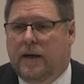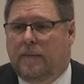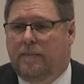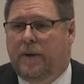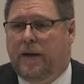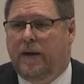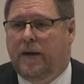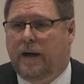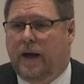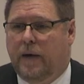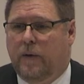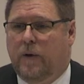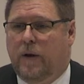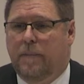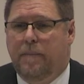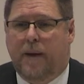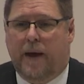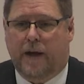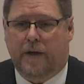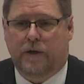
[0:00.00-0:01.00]
but I would
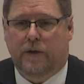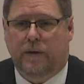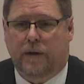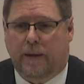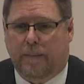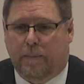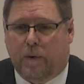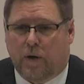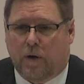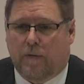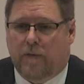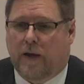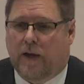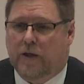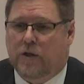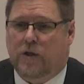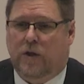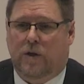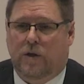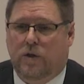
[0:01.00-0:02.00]
imagine that part of
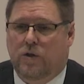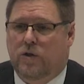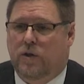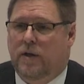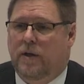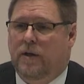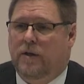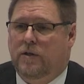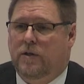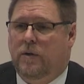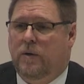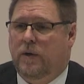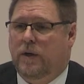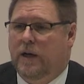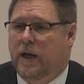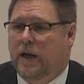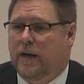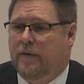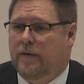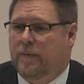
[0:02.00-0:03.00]
that solution is going
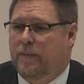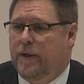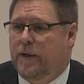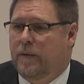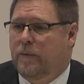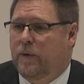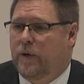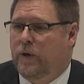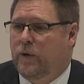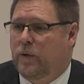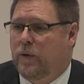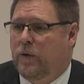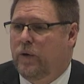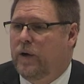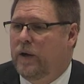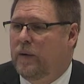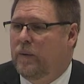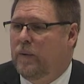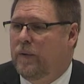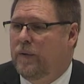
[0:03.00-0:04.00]
to have to be
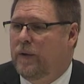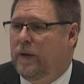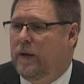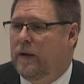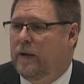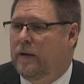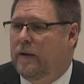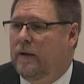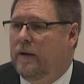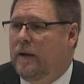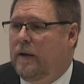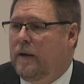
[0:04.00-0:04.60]
recruiting within